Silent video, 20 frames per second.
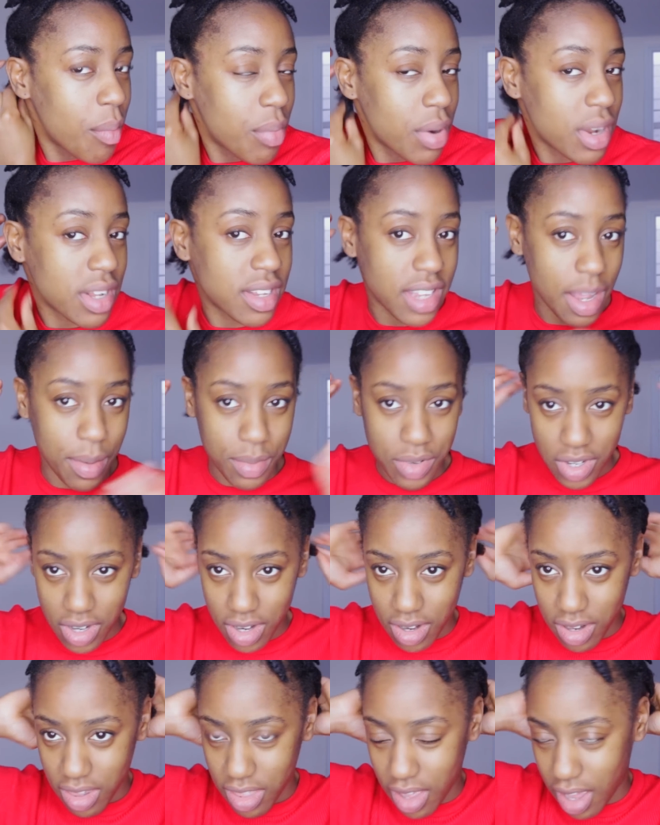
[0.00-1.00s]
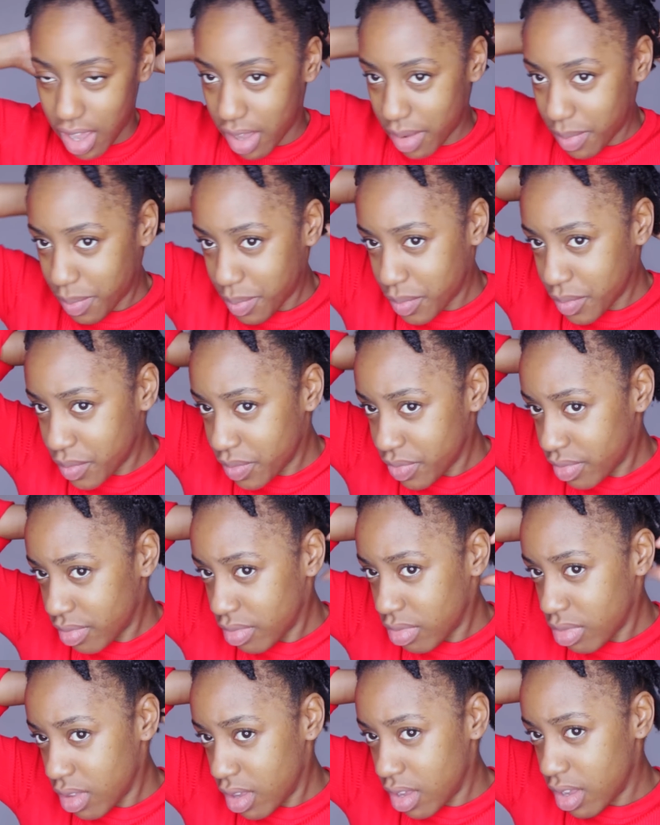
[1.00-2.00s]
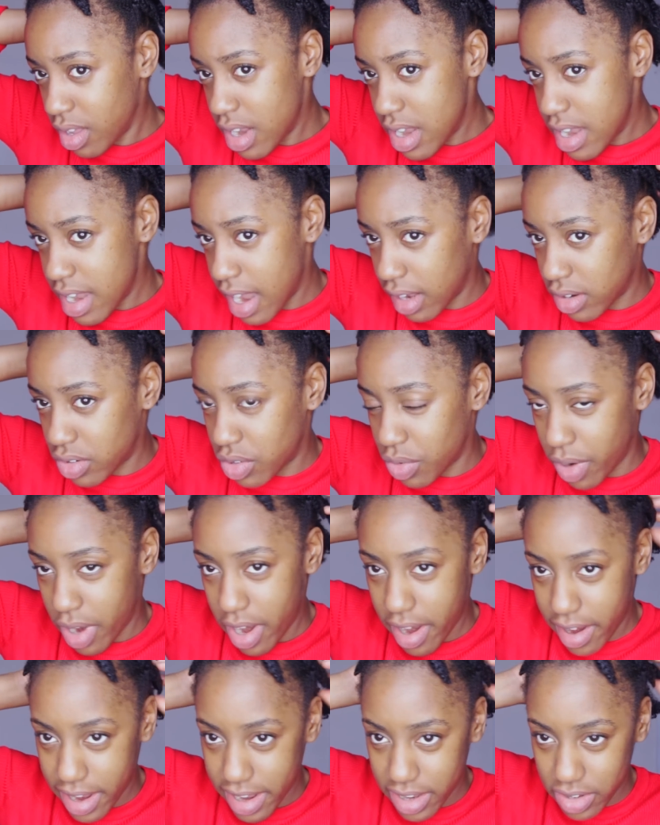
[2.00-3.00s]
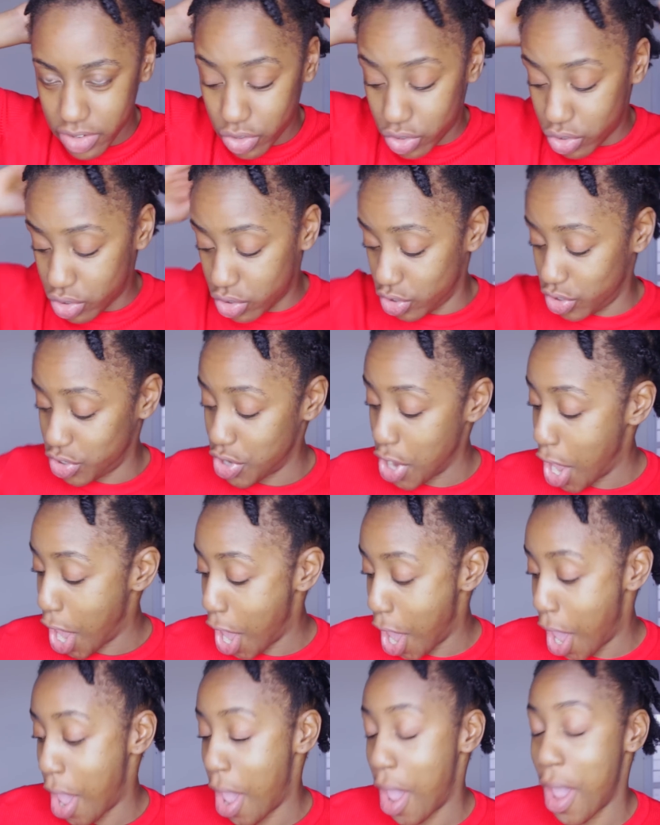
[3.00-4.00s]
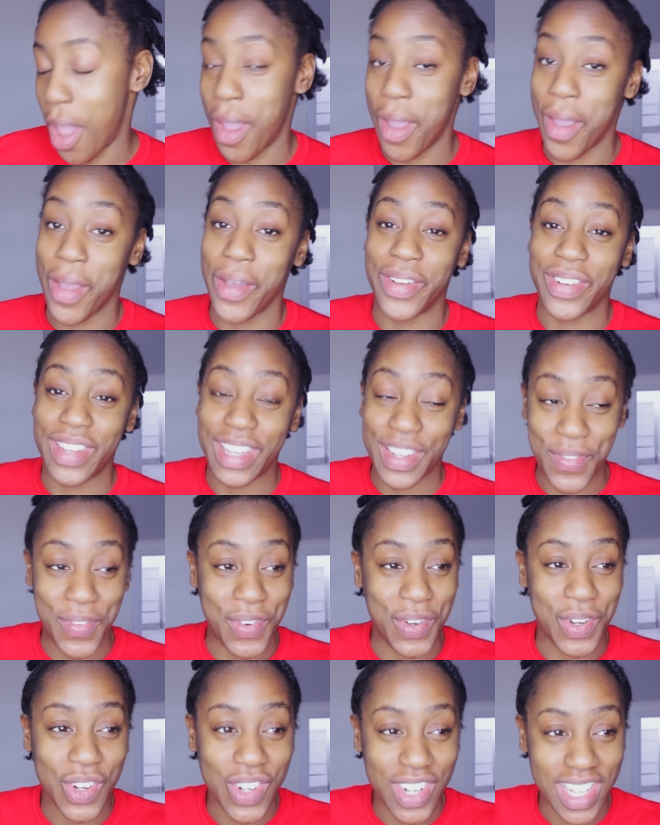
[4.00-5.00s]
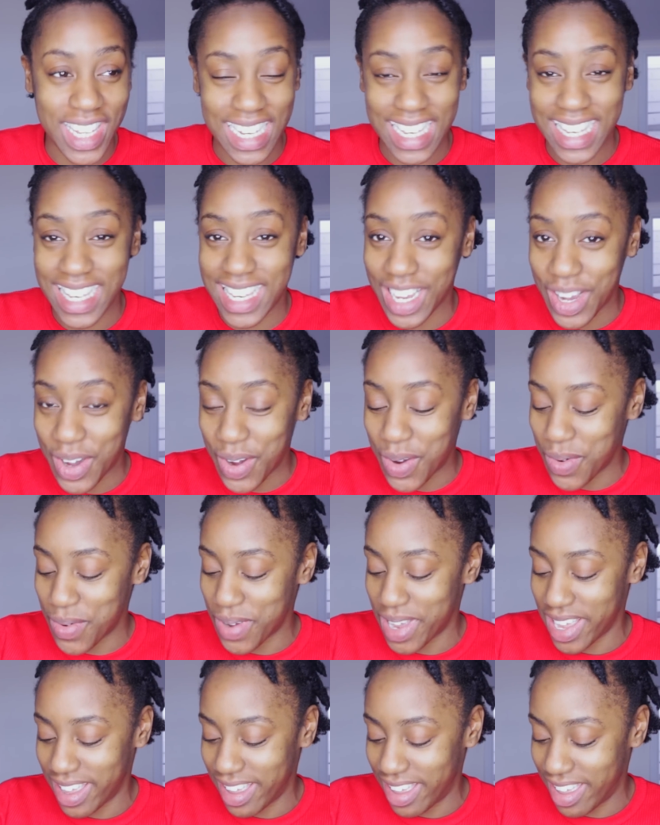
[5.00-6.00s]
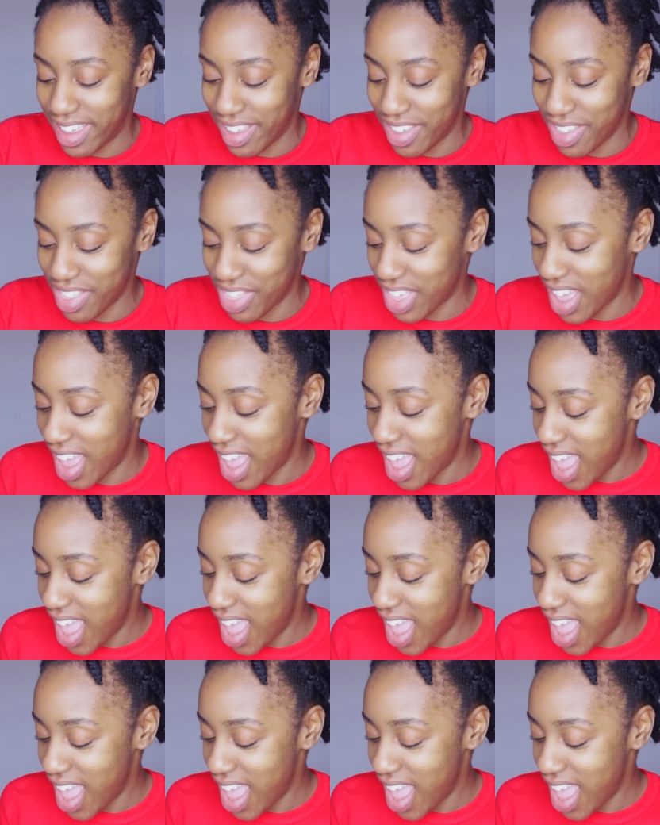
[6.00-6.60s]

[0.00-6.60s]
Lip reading: perception that natural hair is so difficult to deal with.